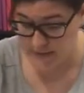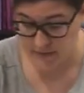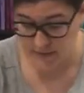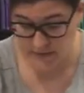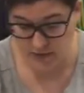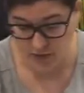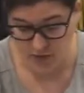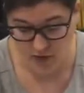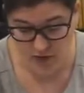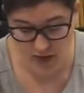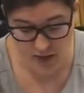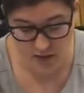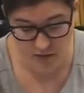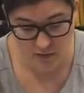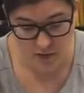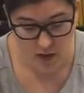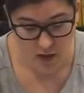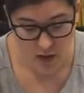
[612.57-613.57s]
So you get
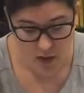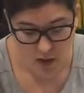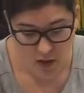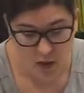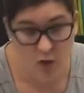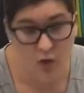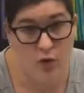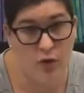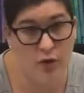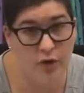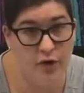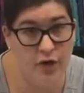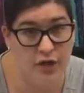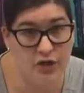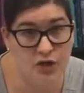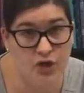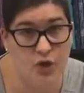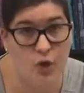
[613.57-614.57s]
a 1/4
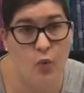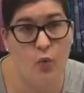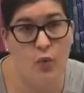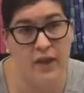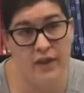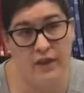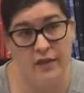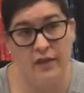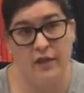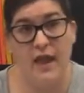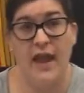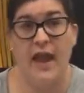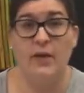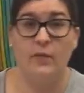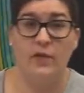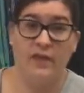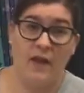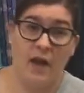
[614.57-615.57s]
inch with and
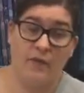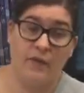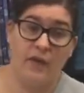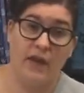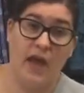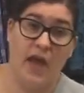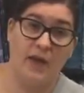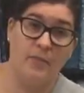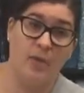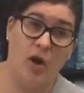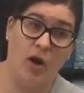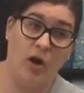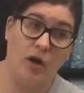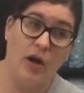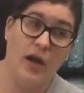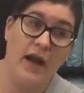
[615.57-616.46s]
without the guide bar,